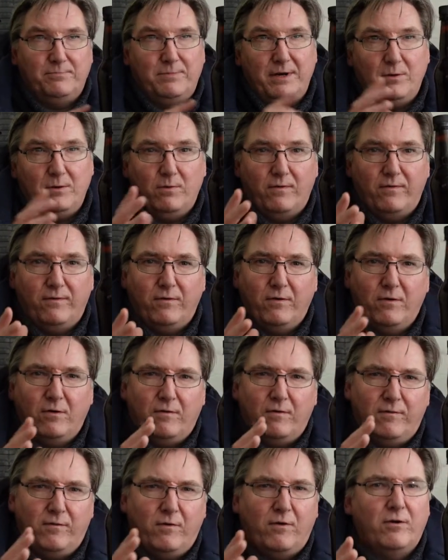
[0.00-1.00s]
but it was
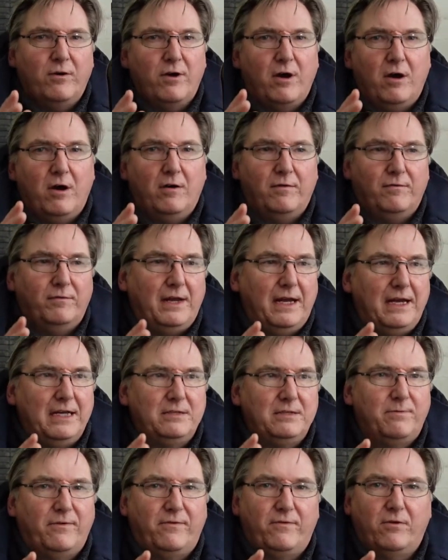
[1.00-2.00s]
4.5
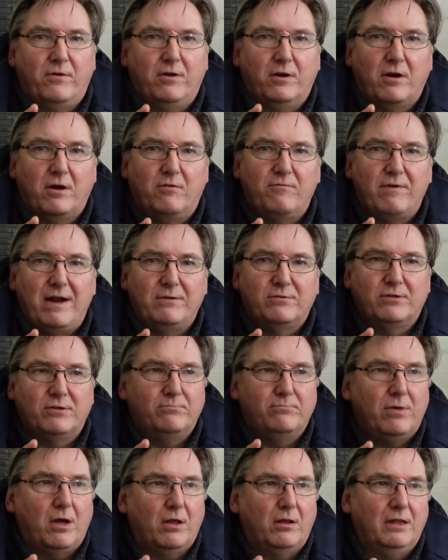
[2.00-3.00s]
days before I got round to
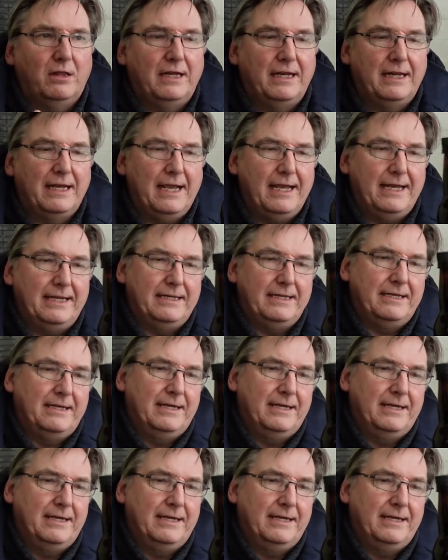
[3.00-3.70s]
bottling it.